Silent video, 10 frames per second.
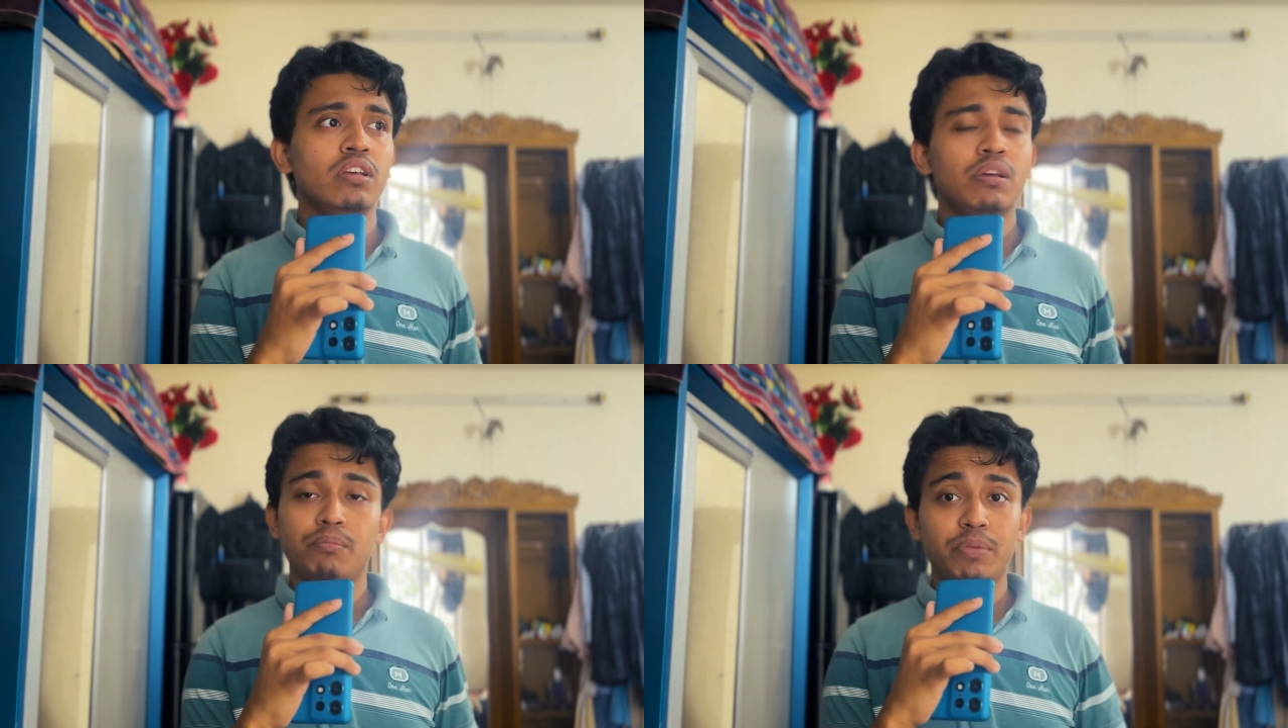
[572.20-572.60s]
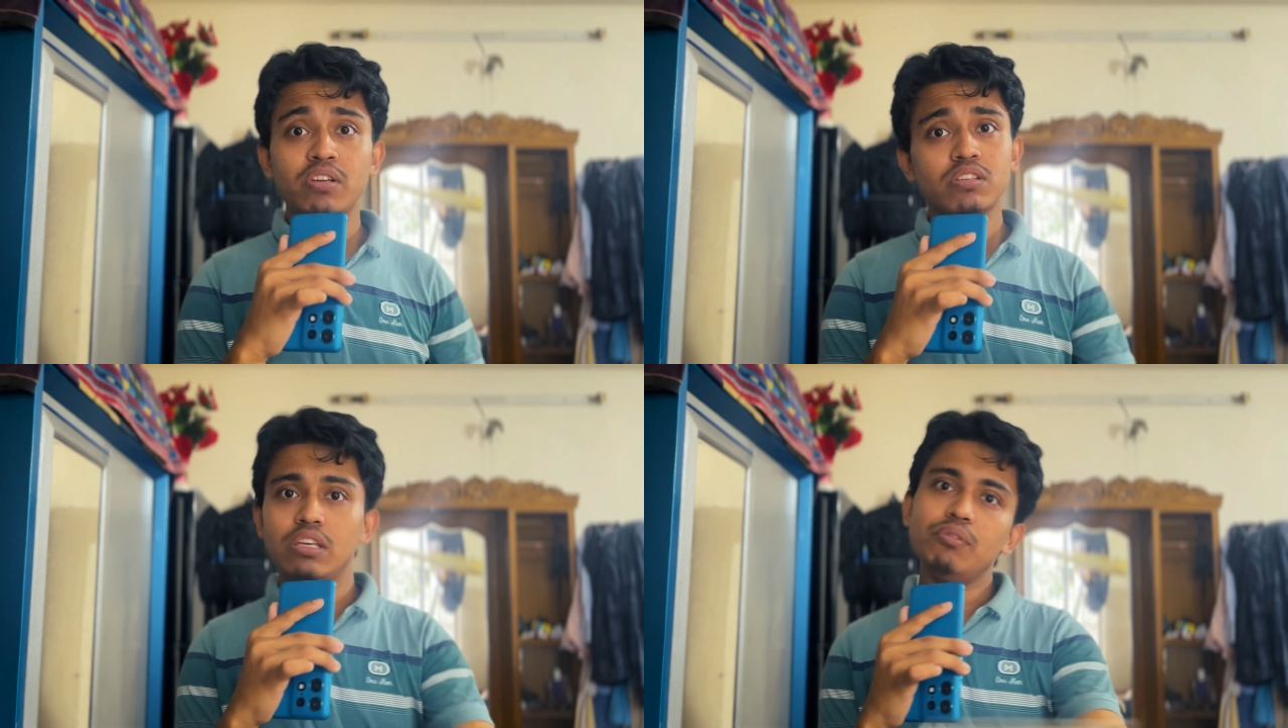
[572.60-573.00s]

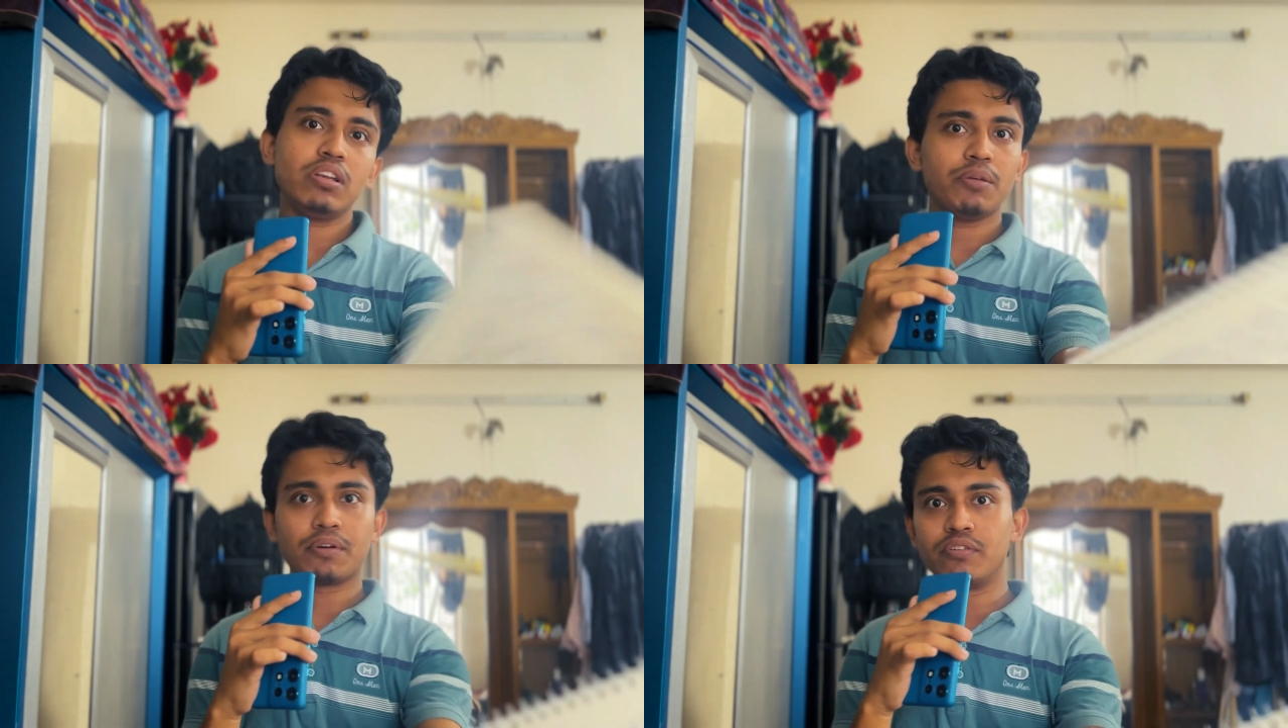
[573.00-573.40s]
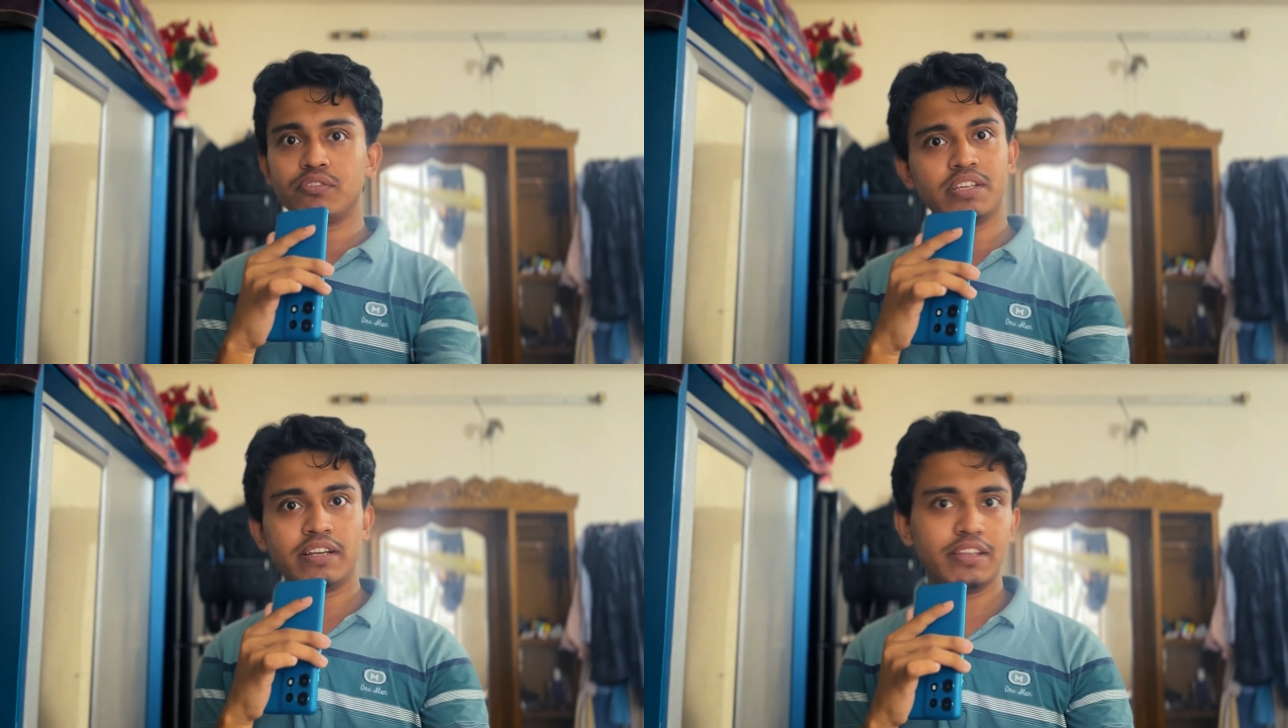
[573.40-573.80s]
because you're never going to
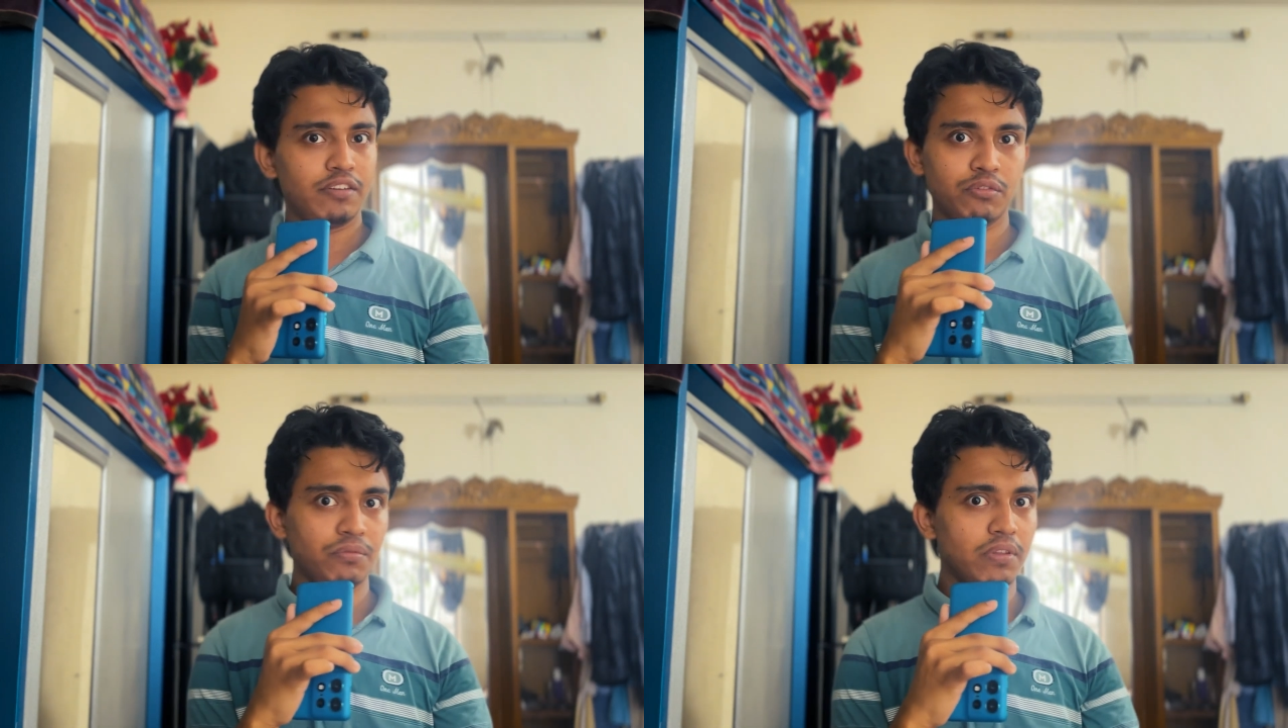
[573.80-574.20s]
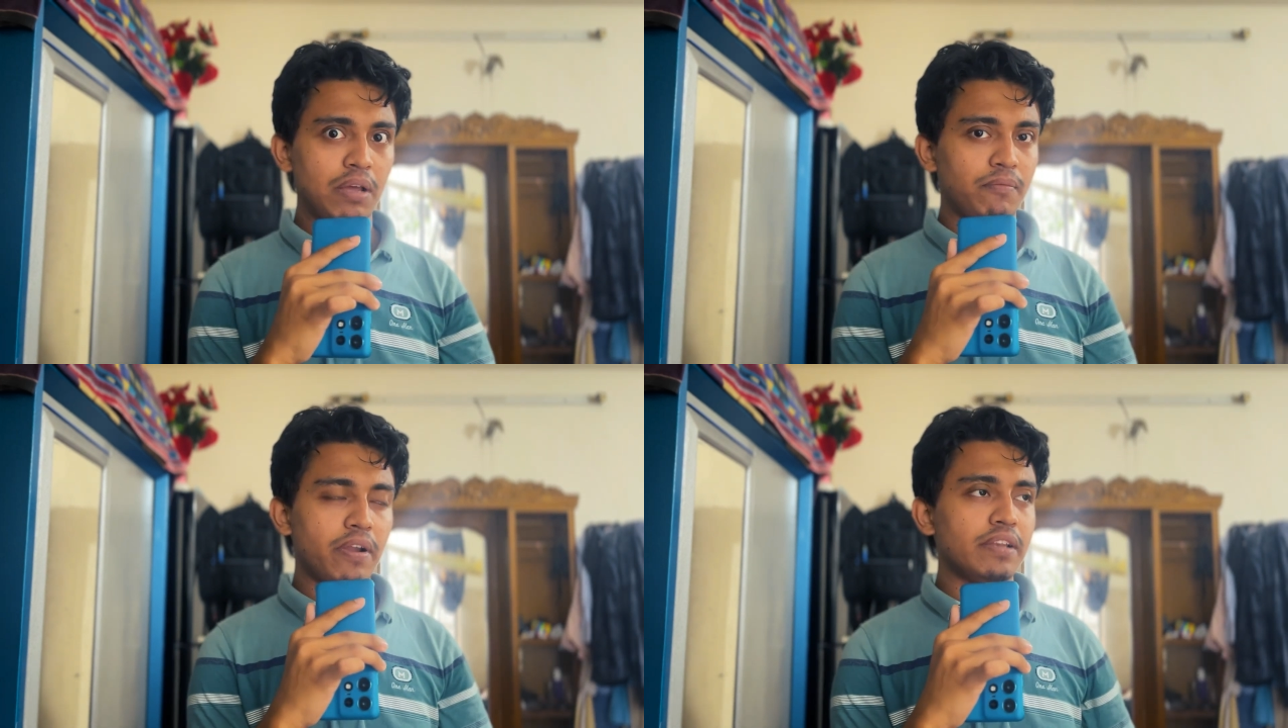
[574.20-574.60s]
send it to
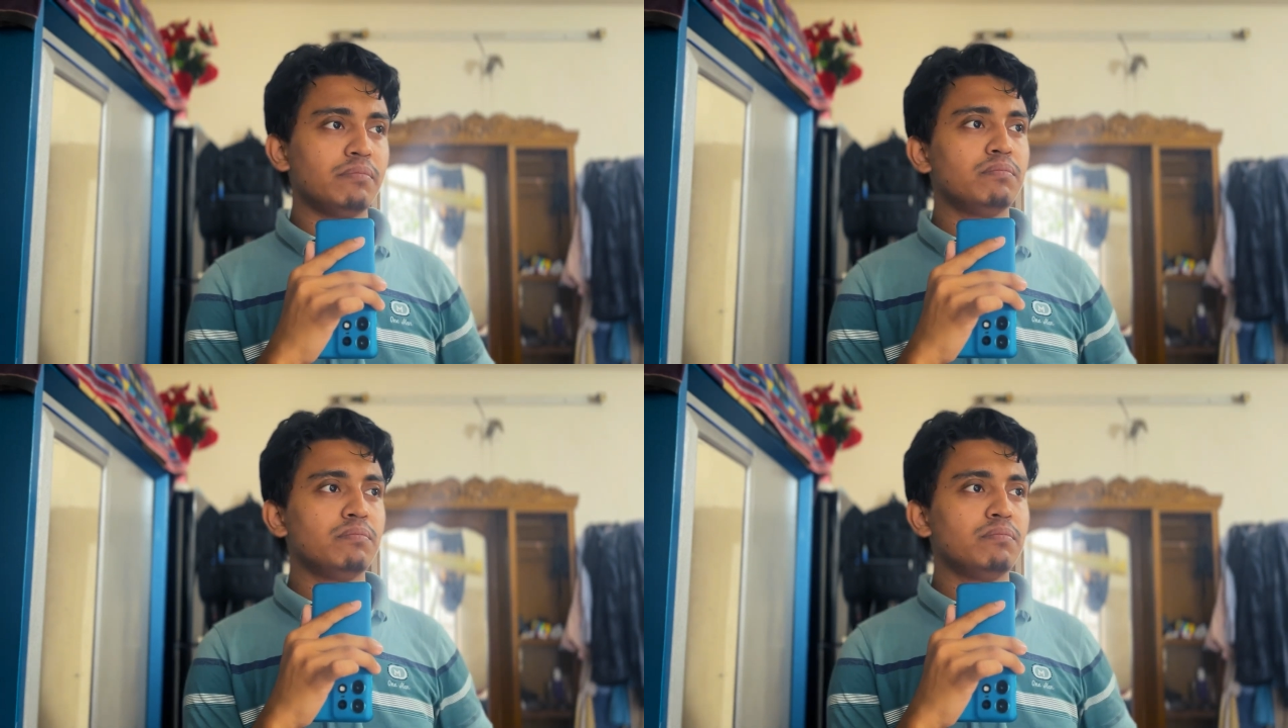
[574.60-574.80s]
them, right?